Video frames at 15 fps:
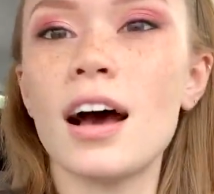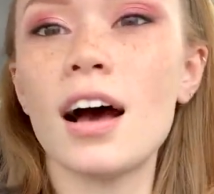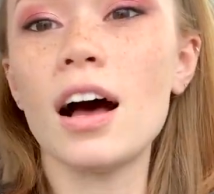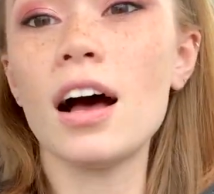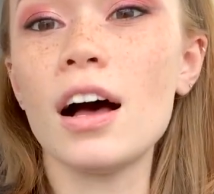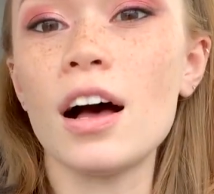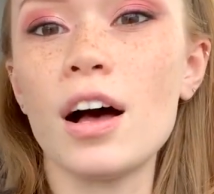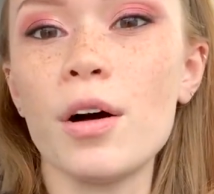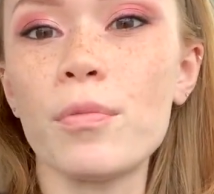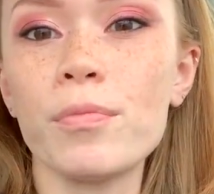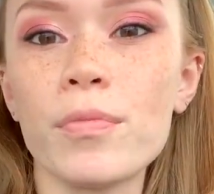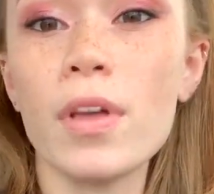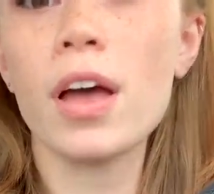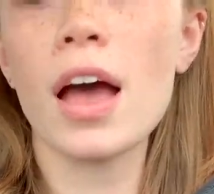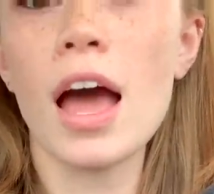
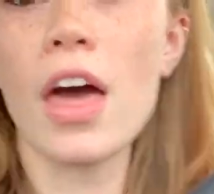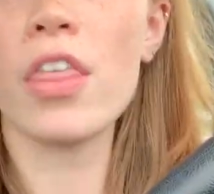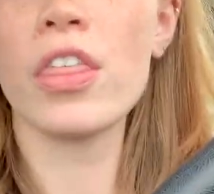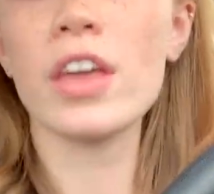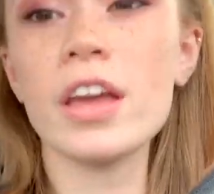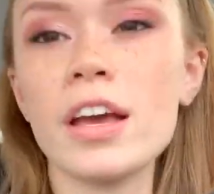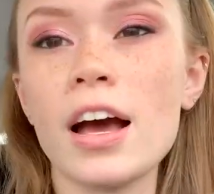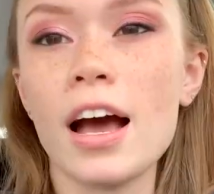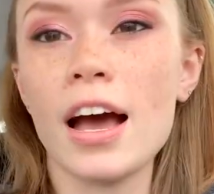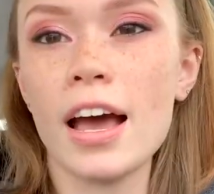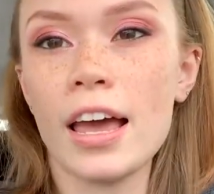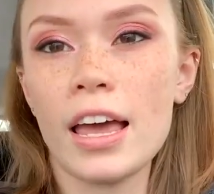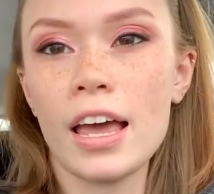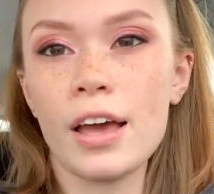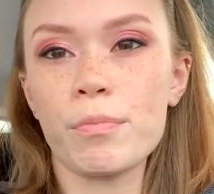I think
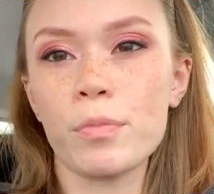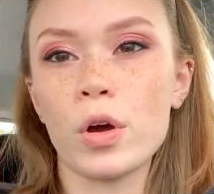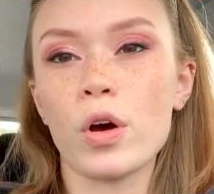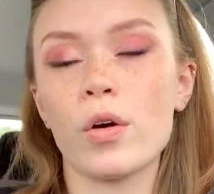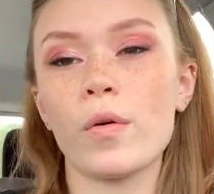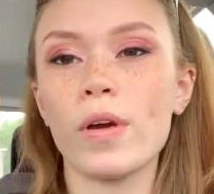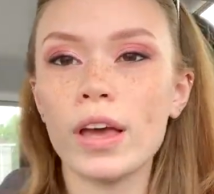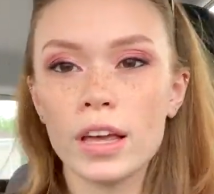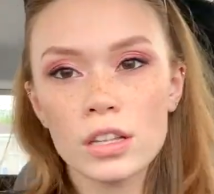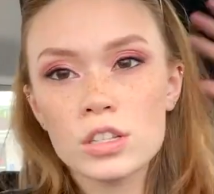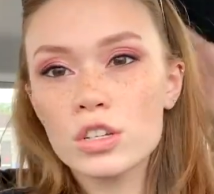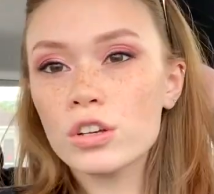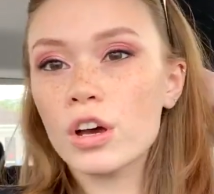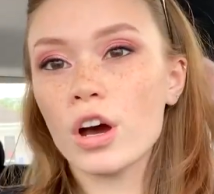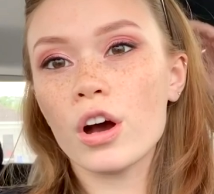I am going
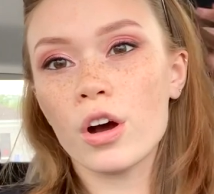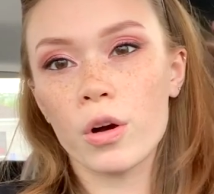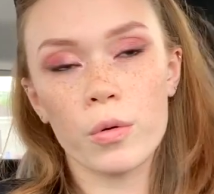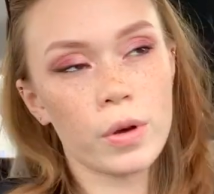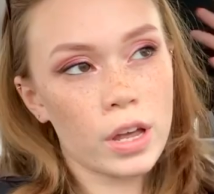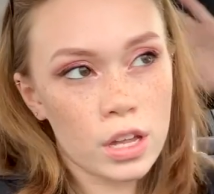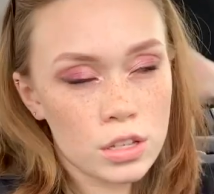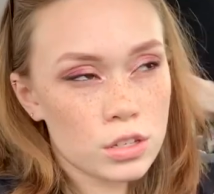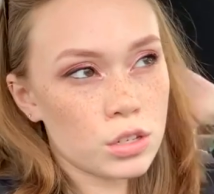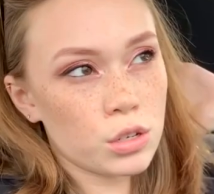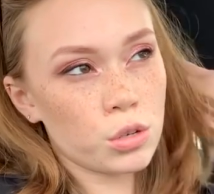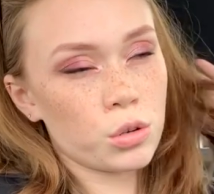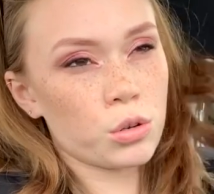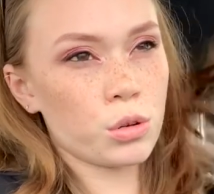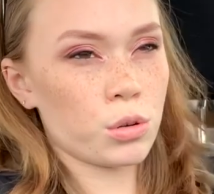to go
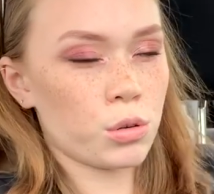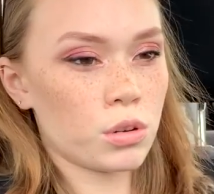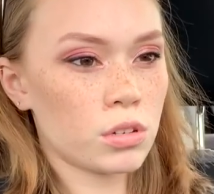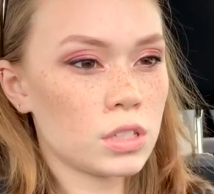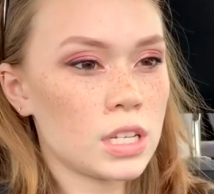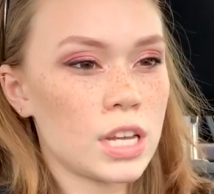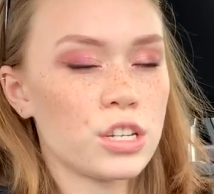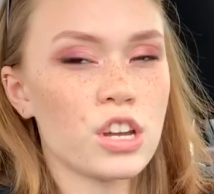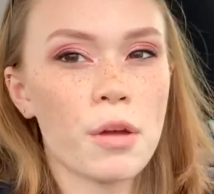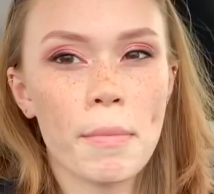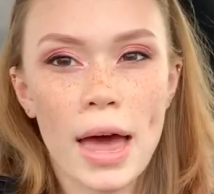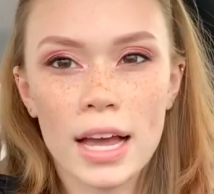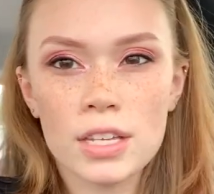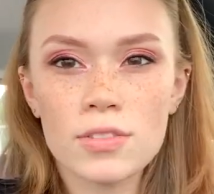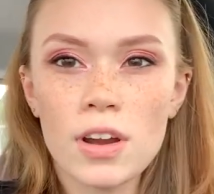into TJ
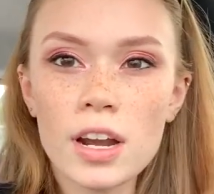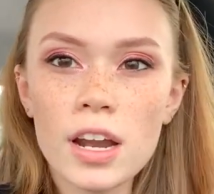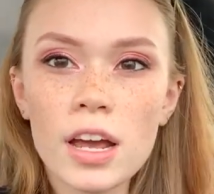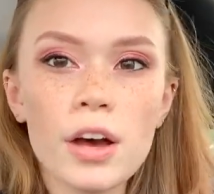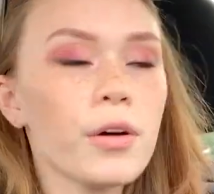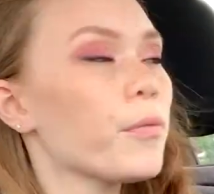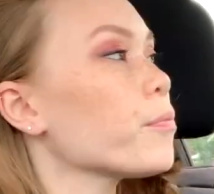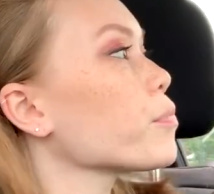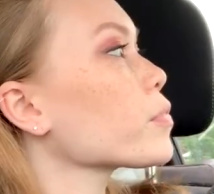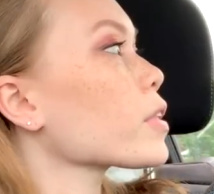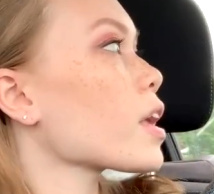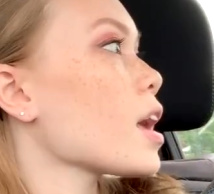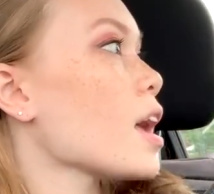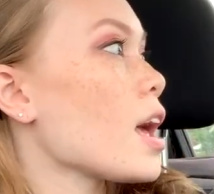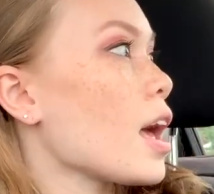Maxx right now.
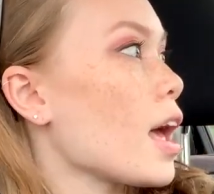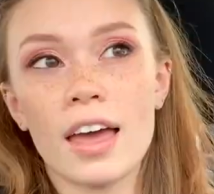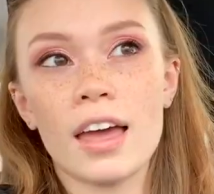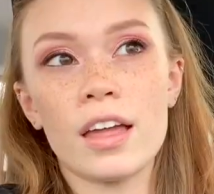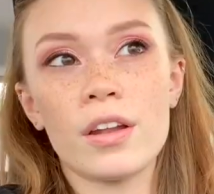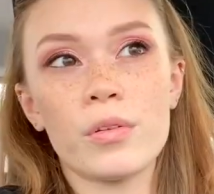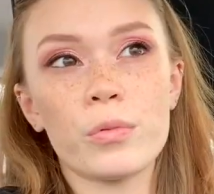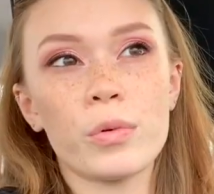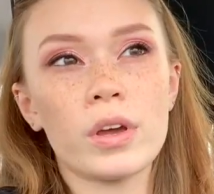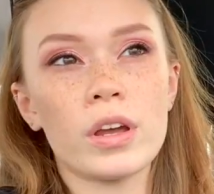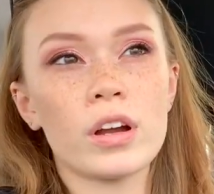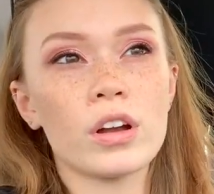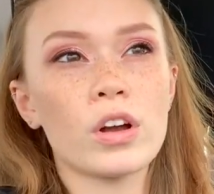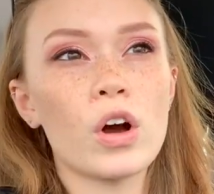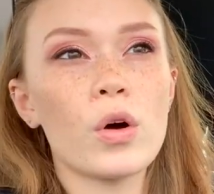And we
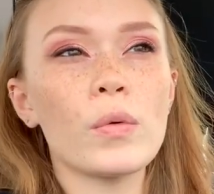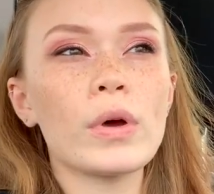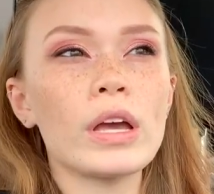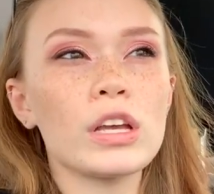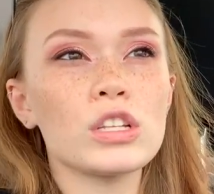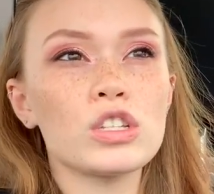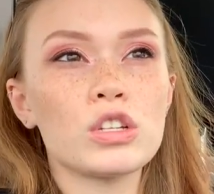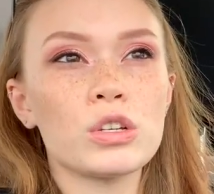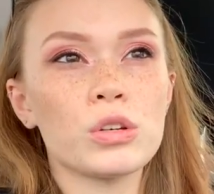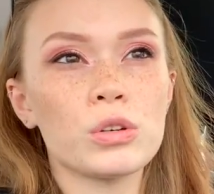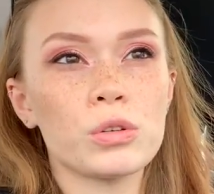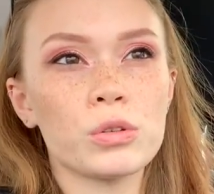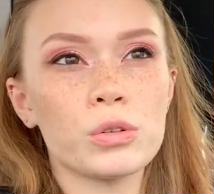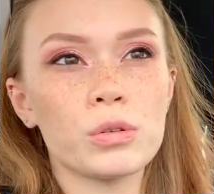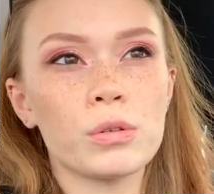are going to,
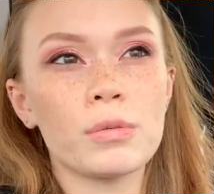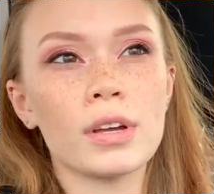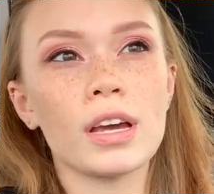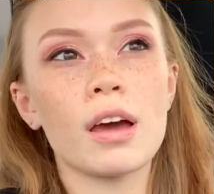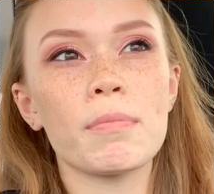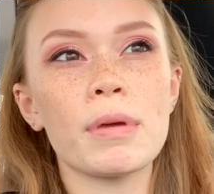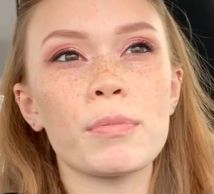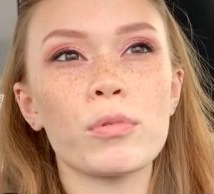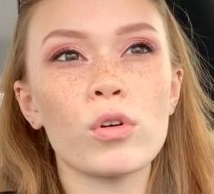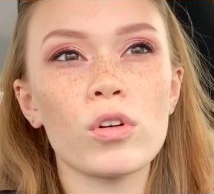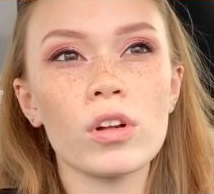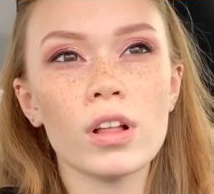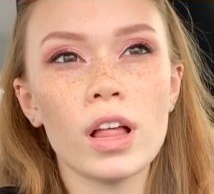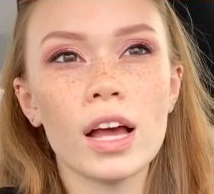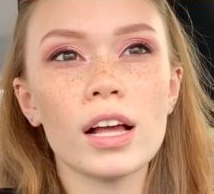oh my god, people were
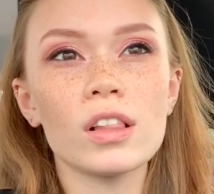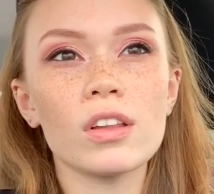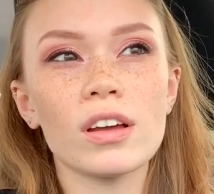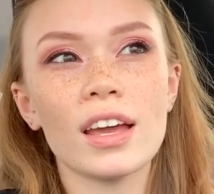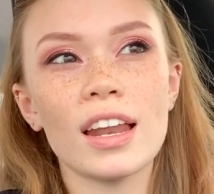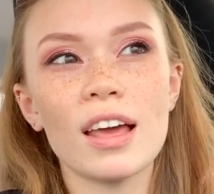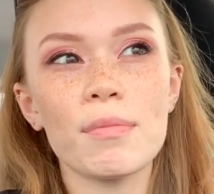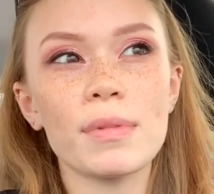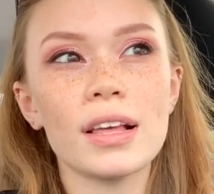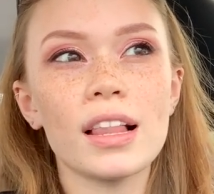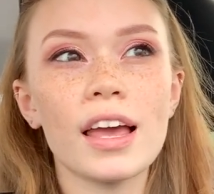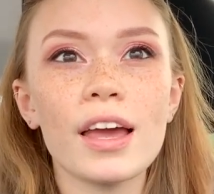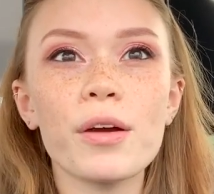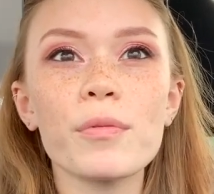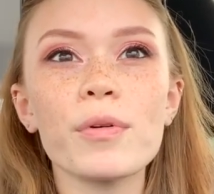like looking at me
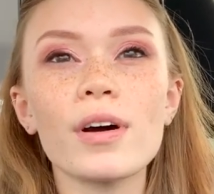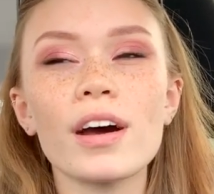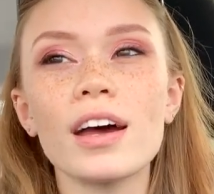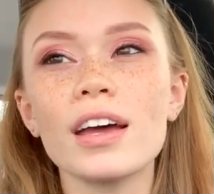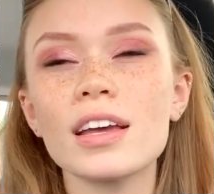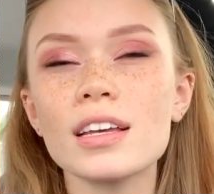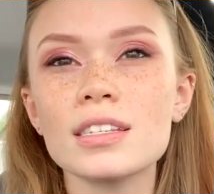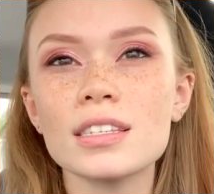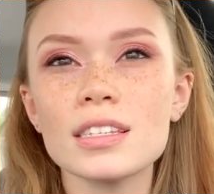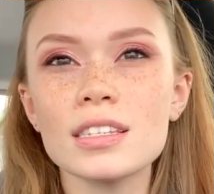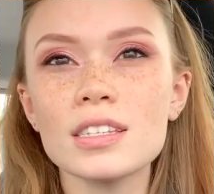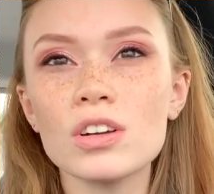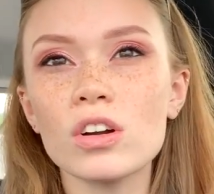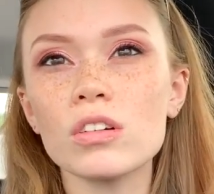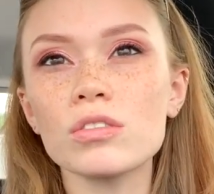like, what is this
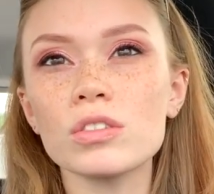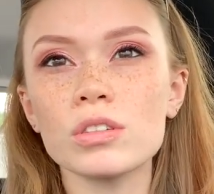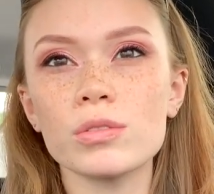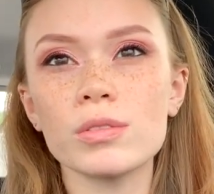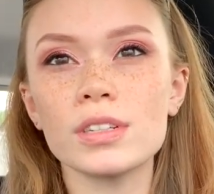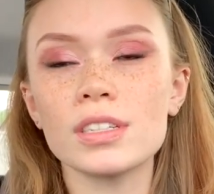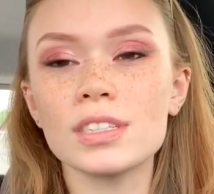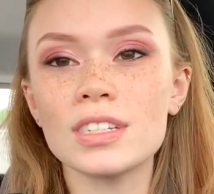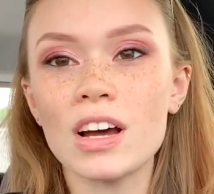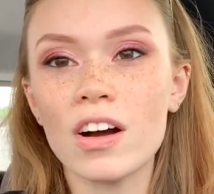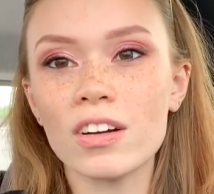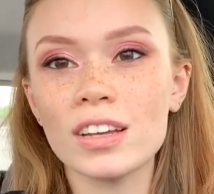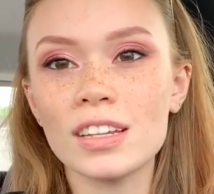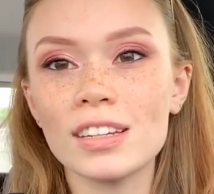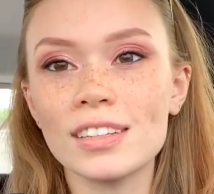girl doing
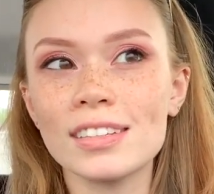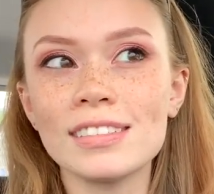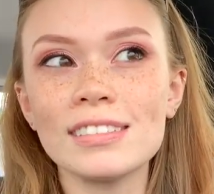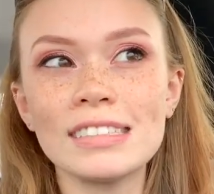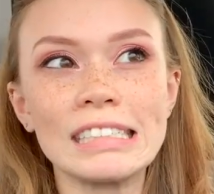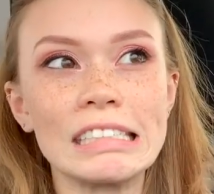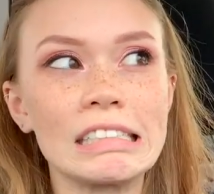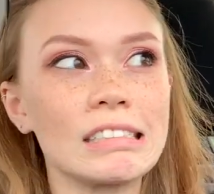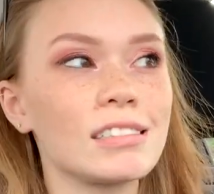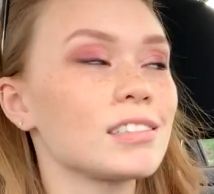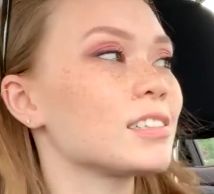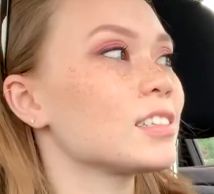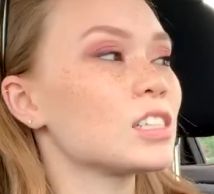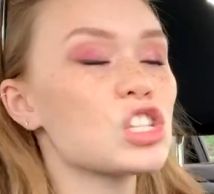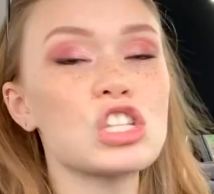talking
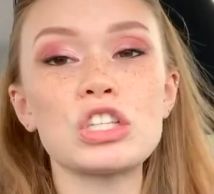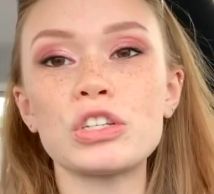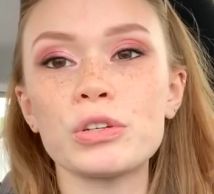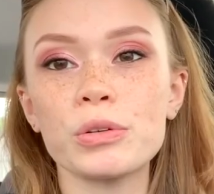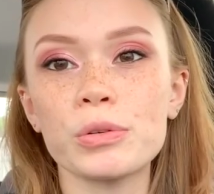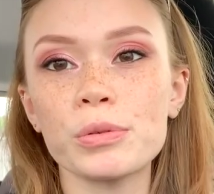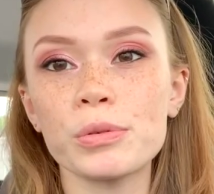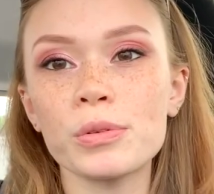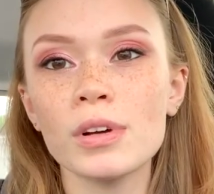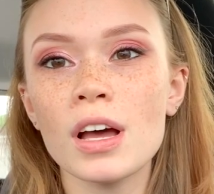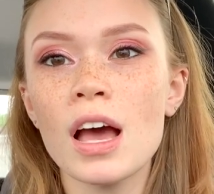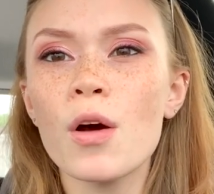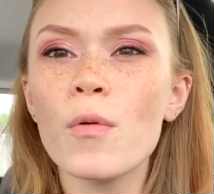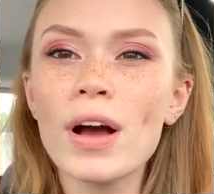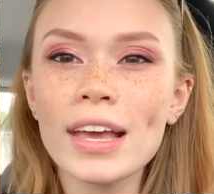to,
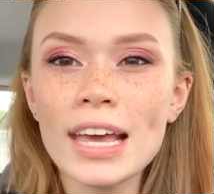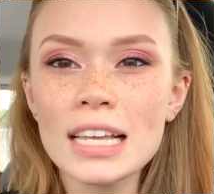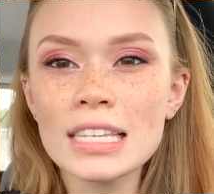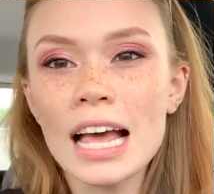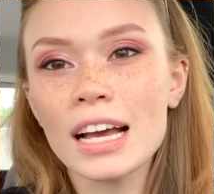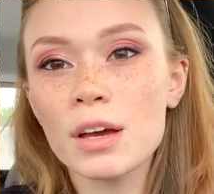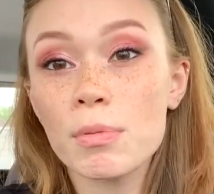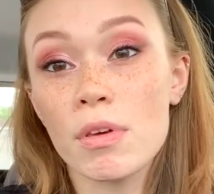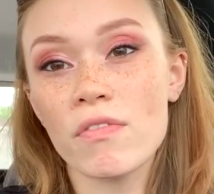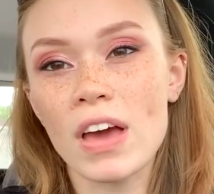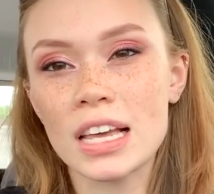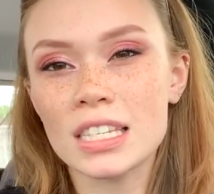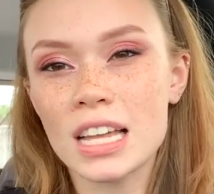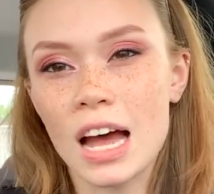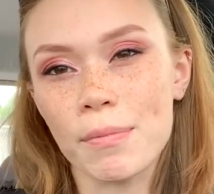well, I guess I could be
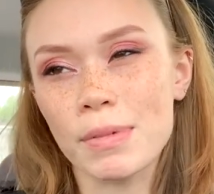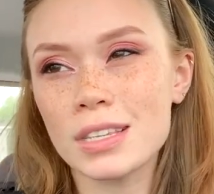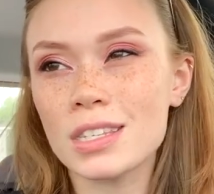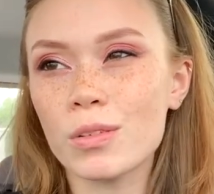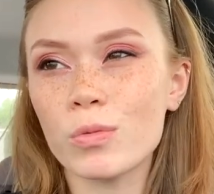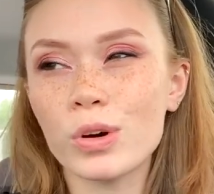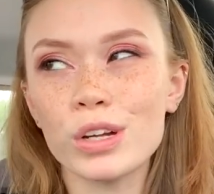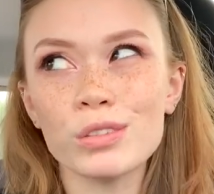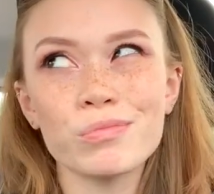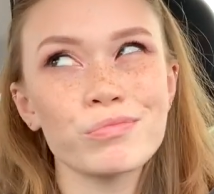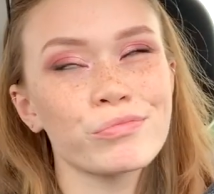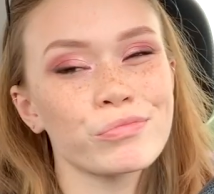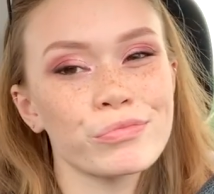FaceTiming someone,